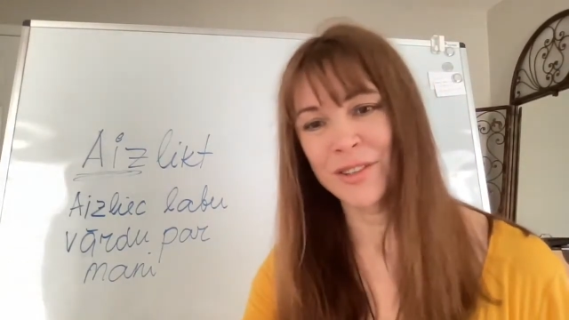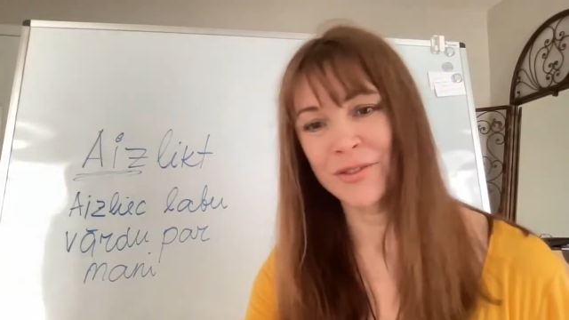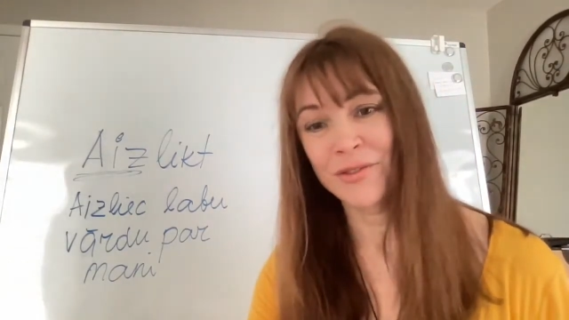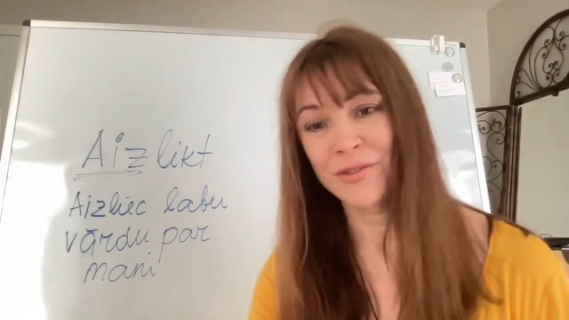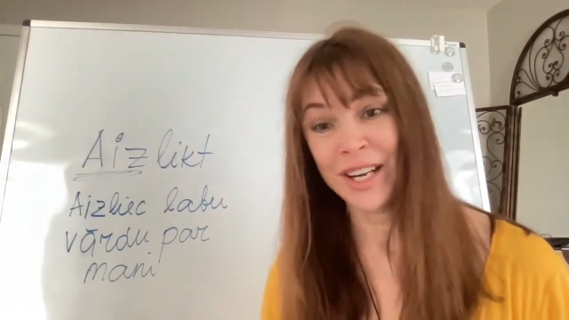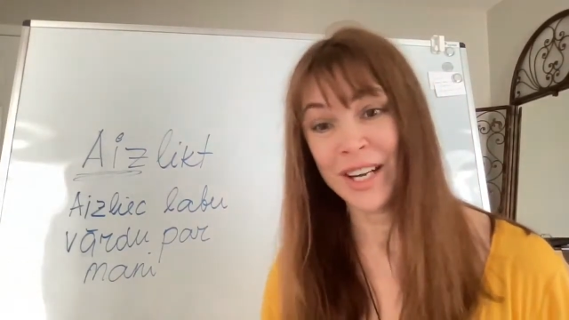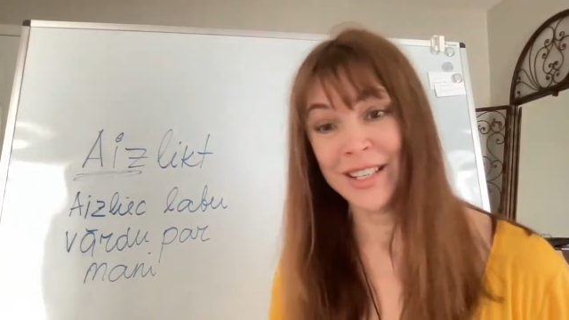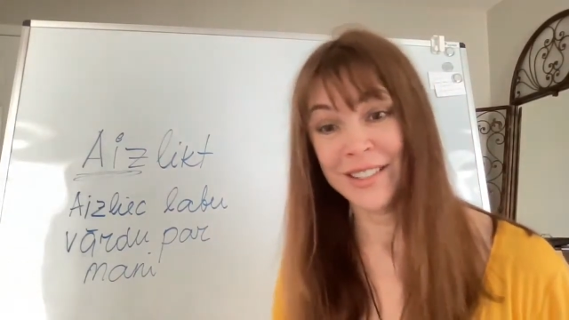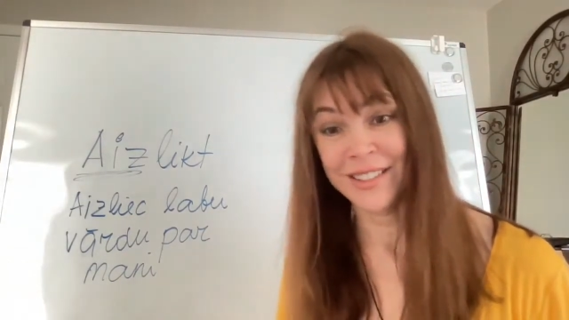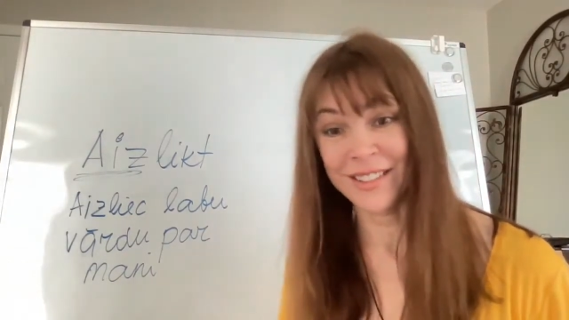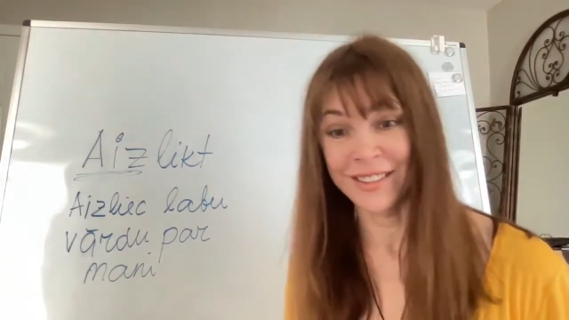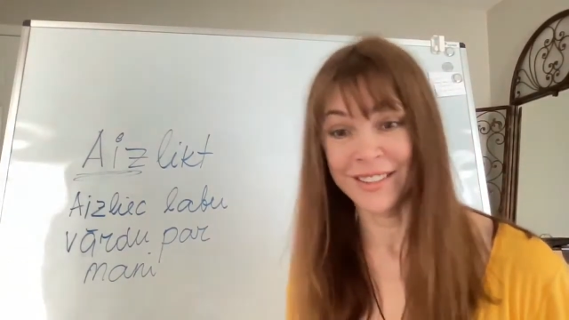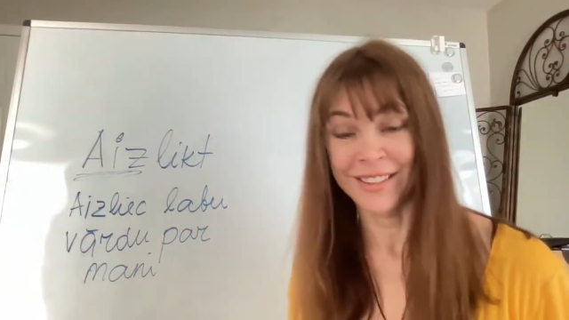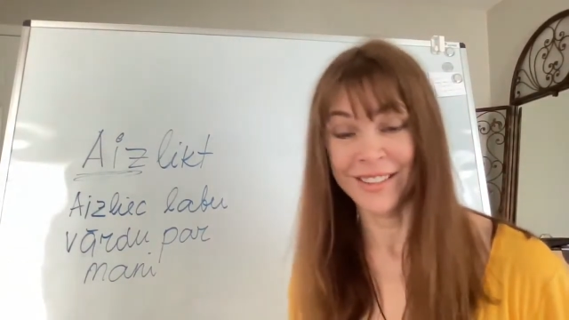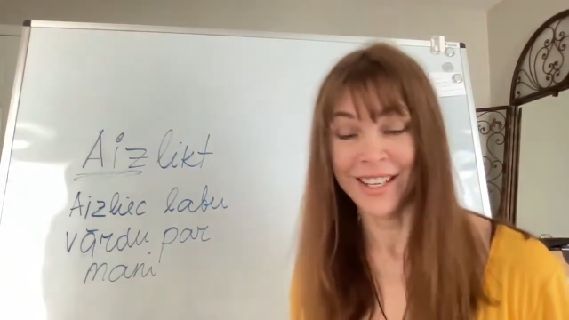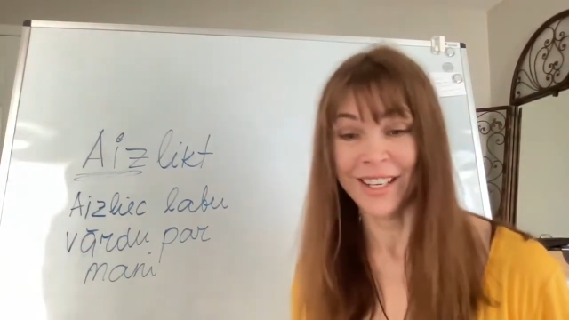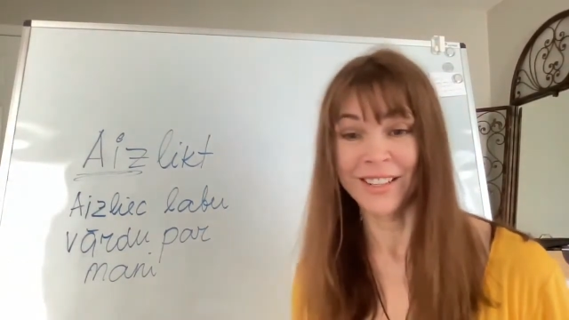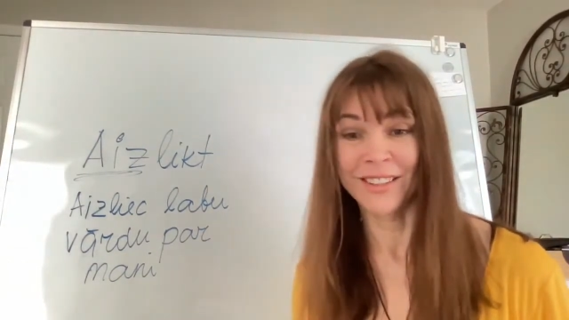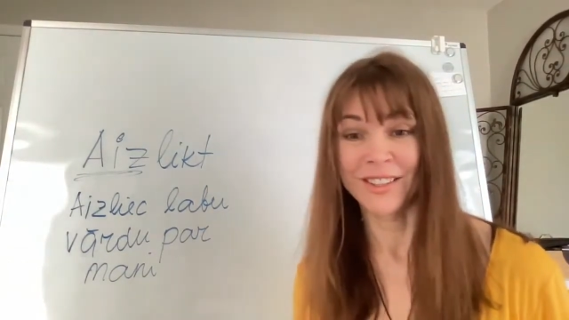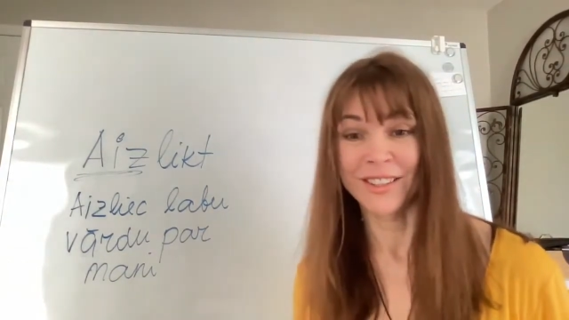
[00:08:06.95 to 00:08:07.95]
phrase in
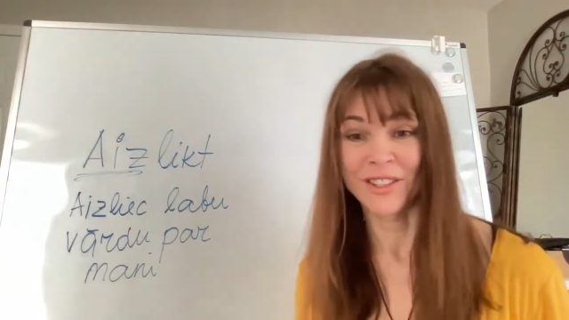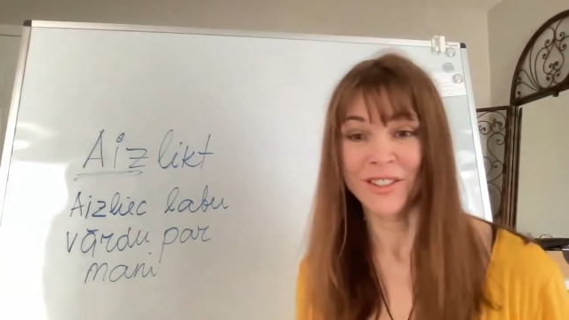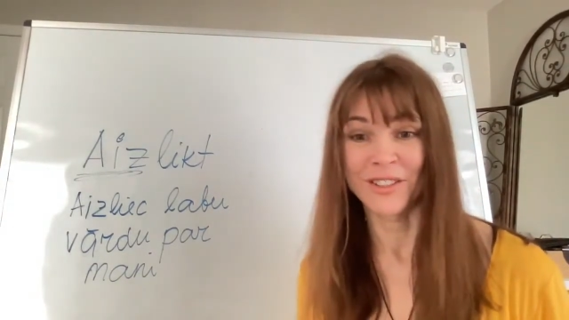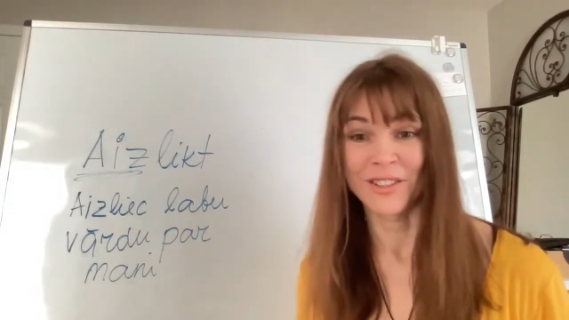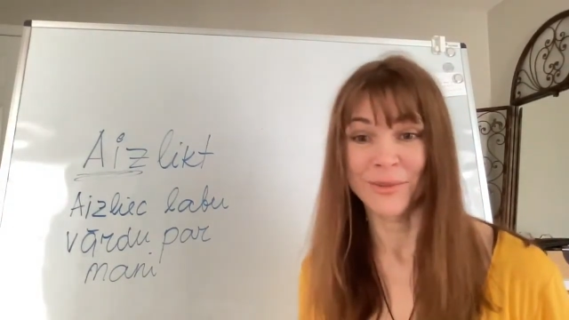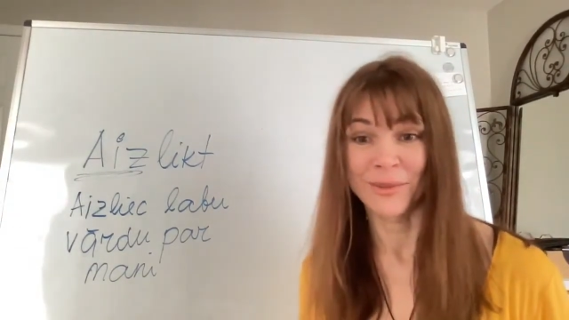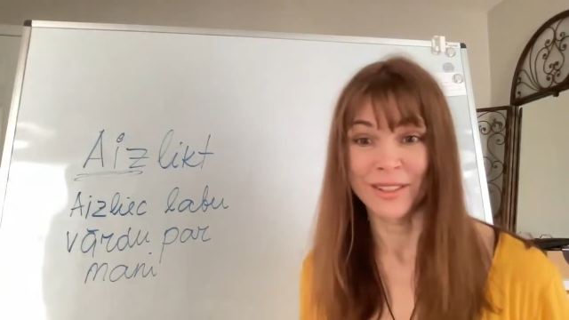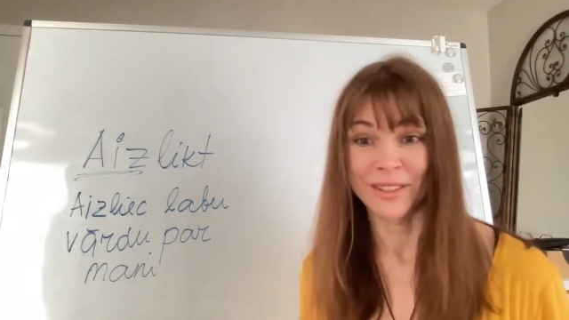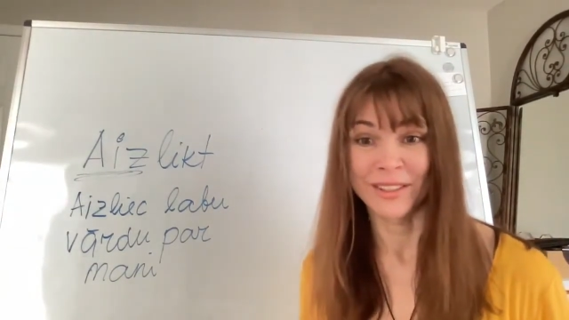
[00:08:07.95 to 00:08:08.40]
English as well.